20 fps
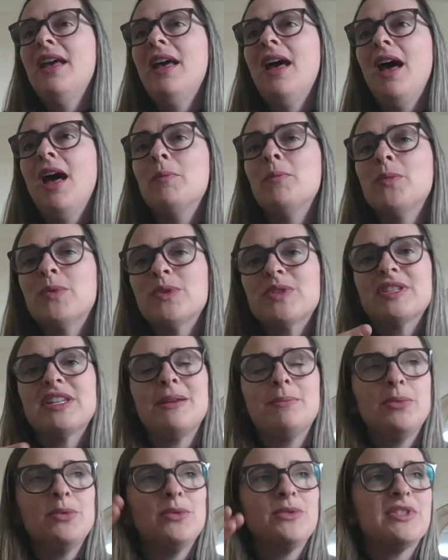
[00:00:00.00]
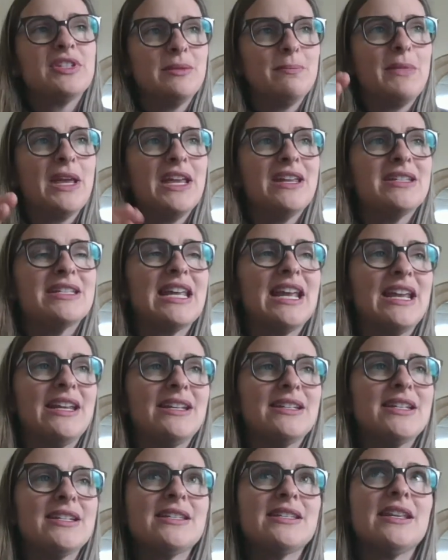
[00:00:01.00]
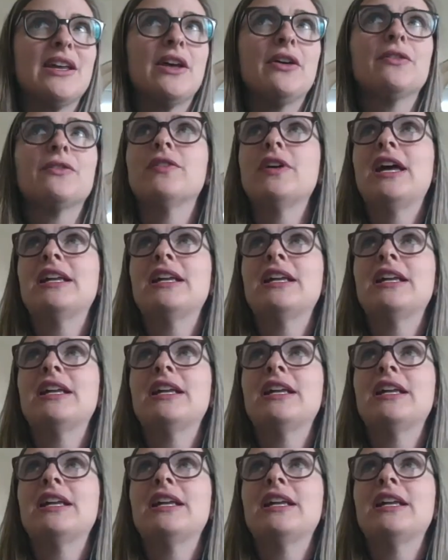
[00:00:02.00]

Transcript: was able to maintain itself.